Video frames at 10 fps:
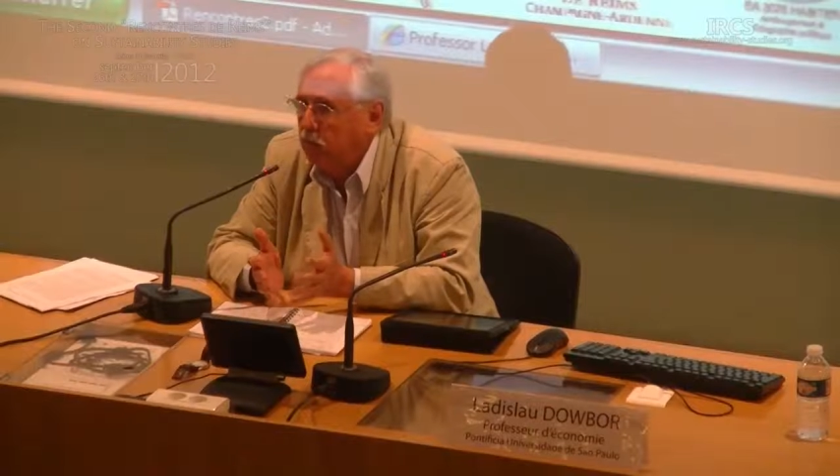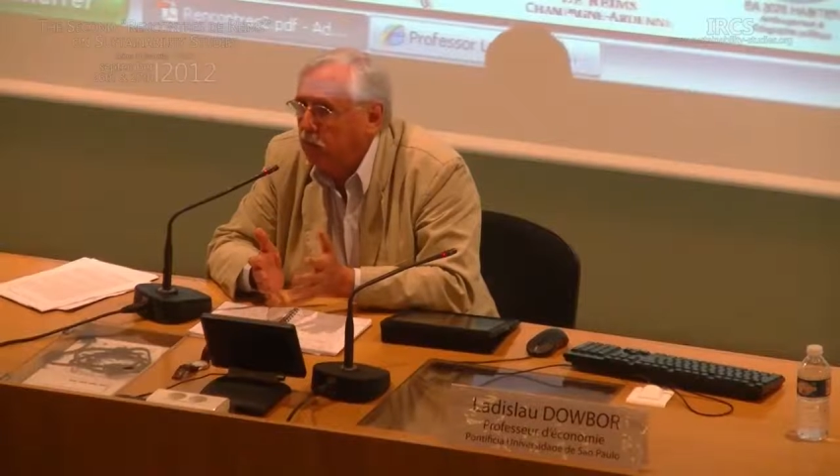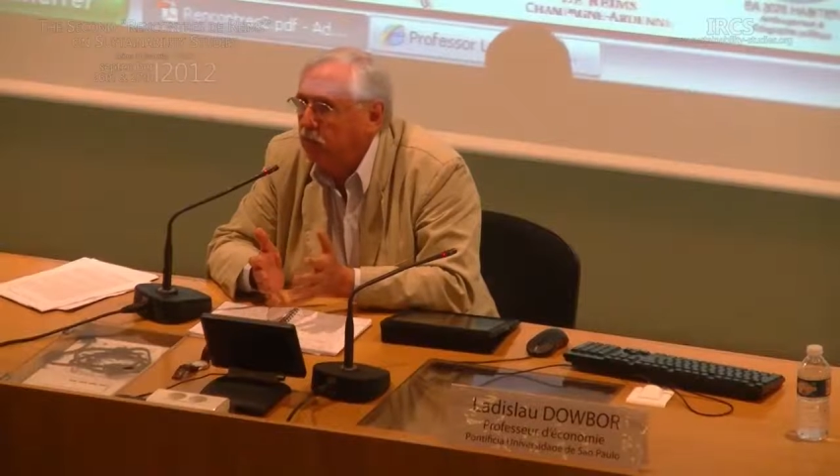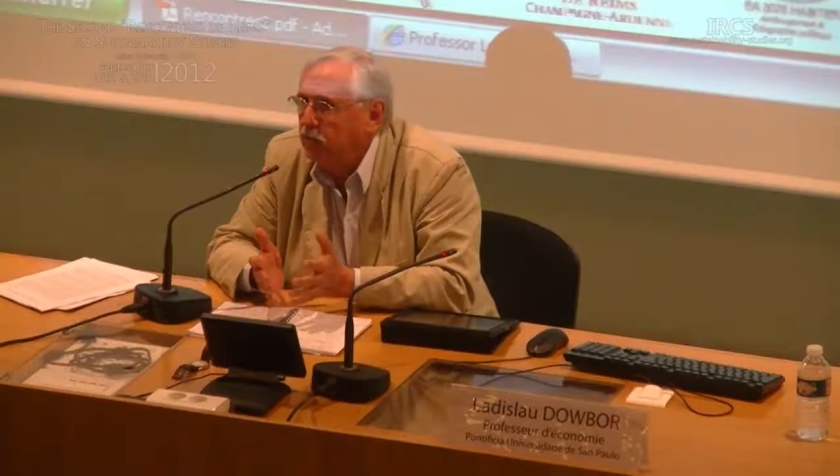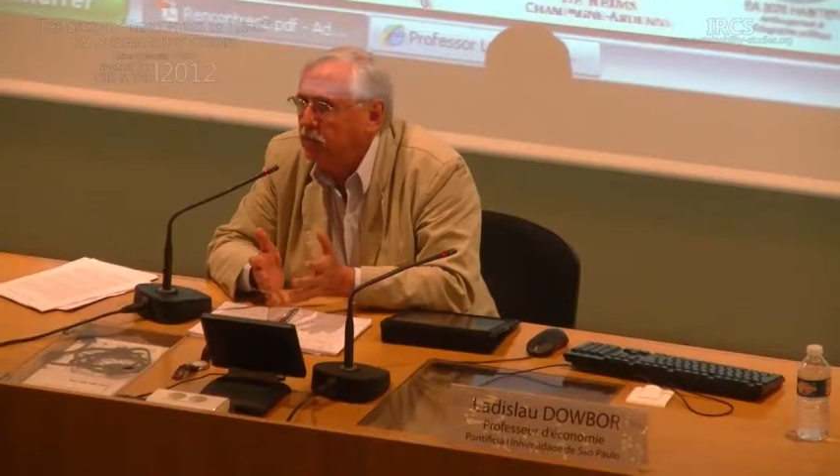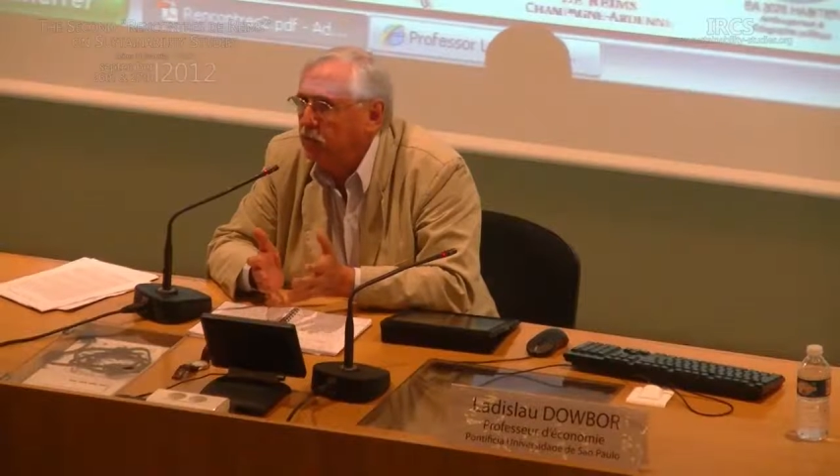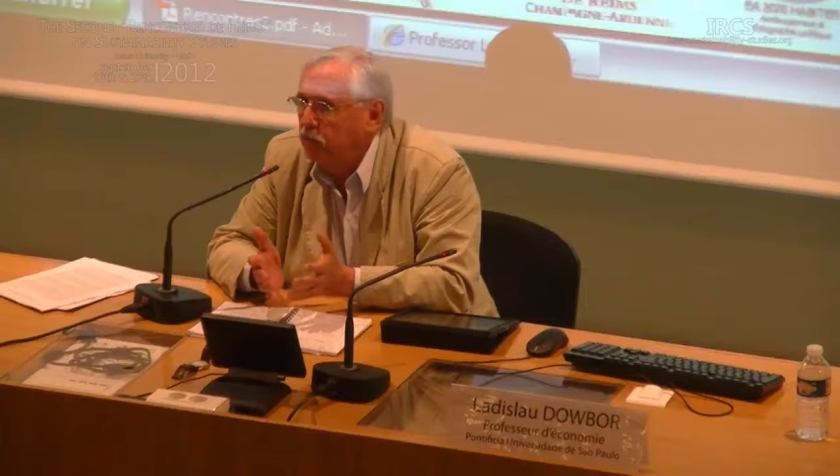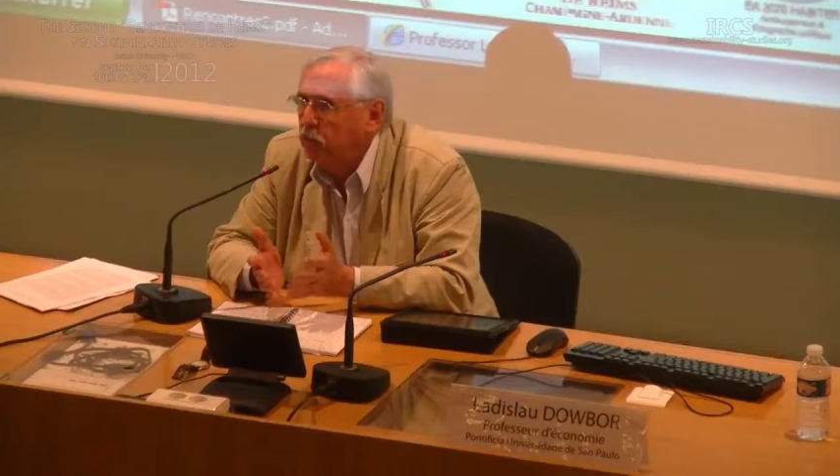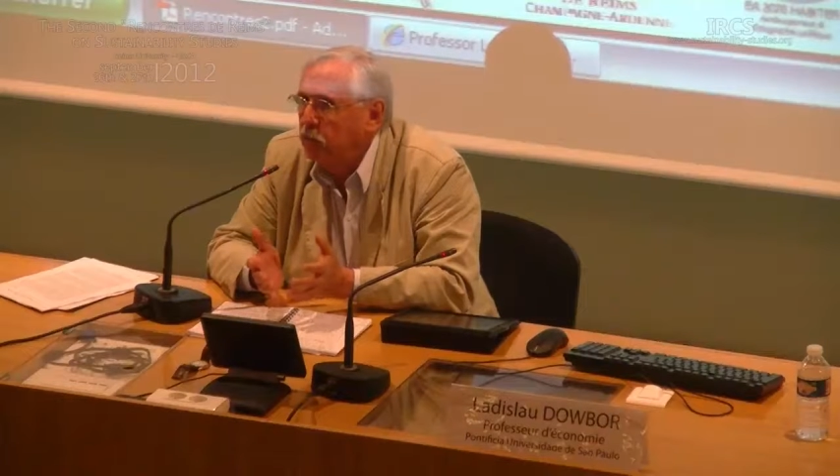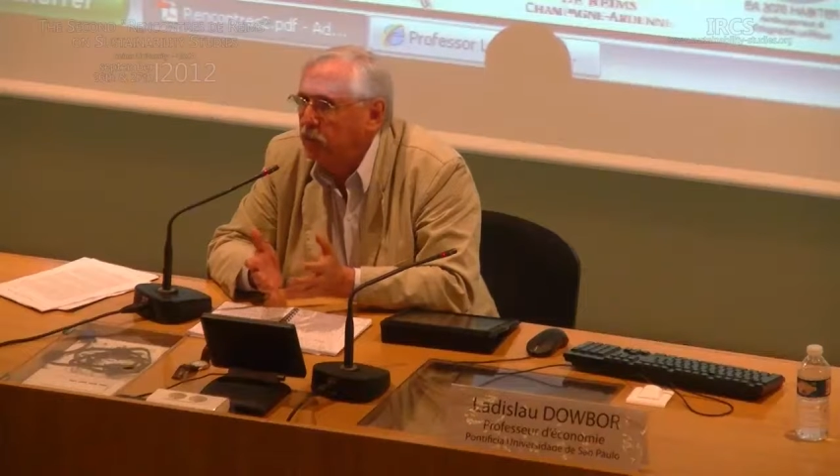not
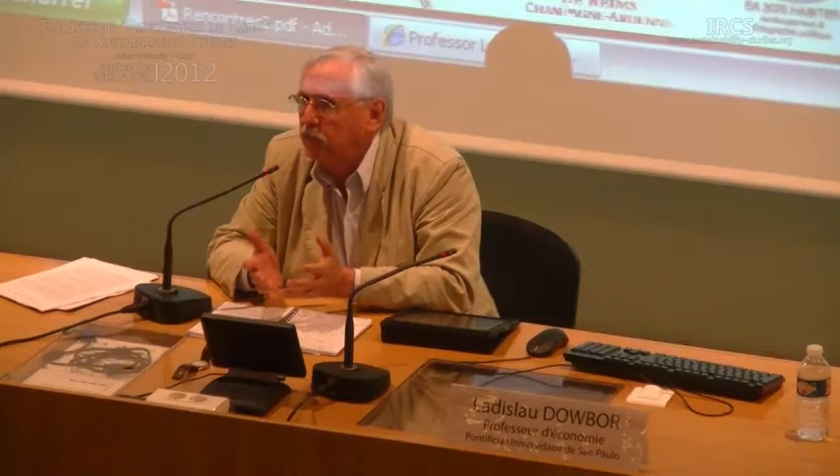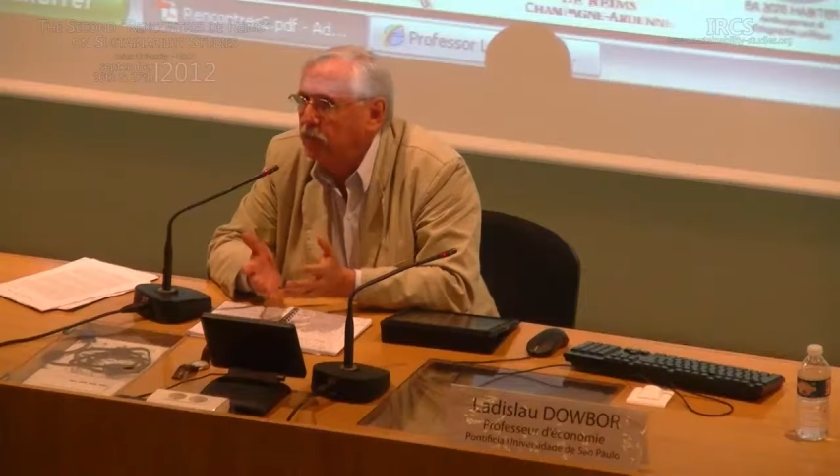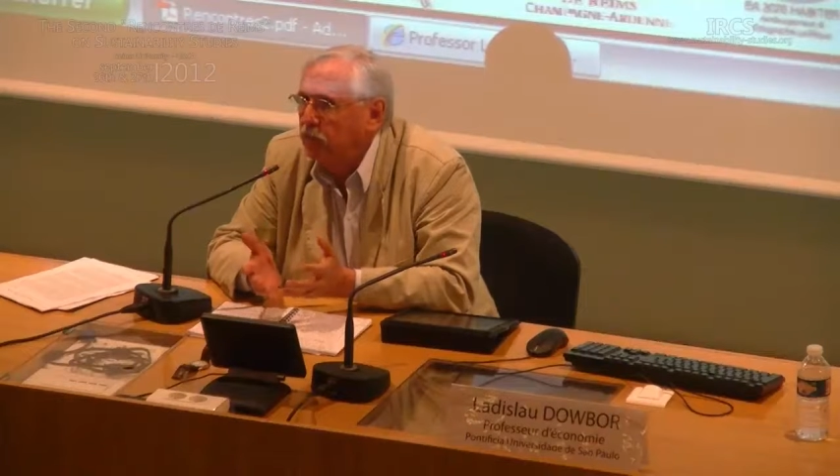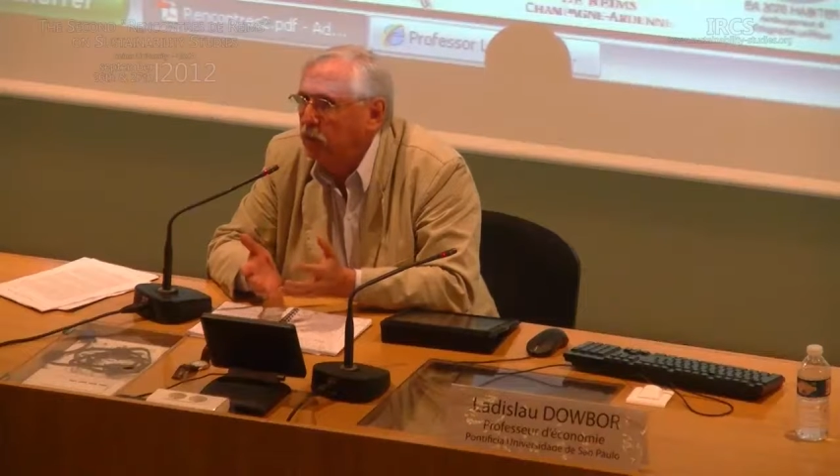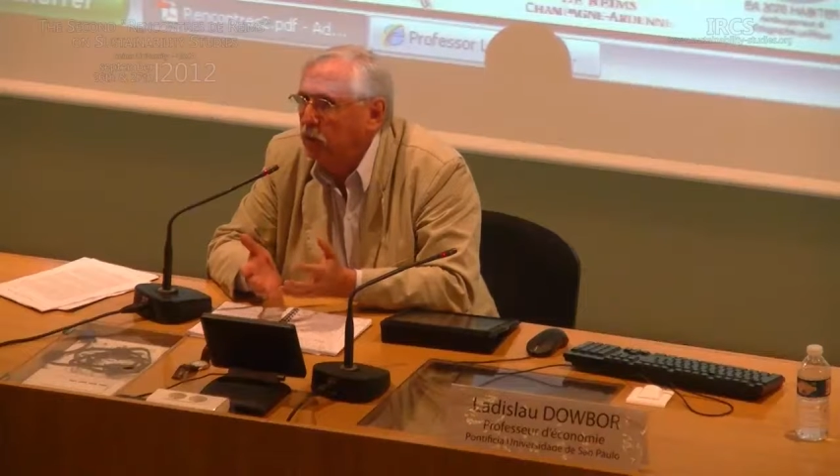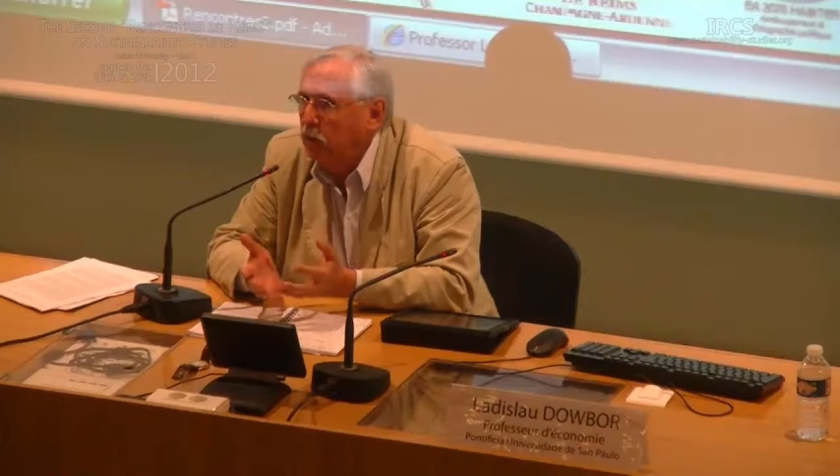serious policies.